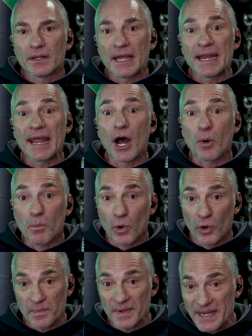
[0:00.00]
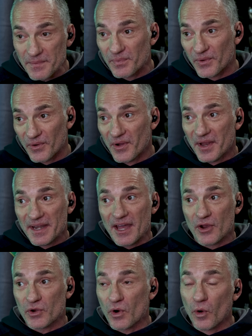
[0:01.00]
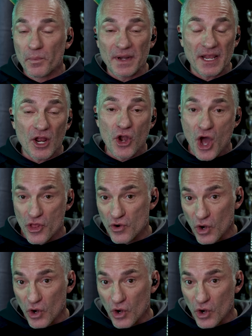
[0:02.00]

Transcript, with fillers: And help more people. Now you're opening another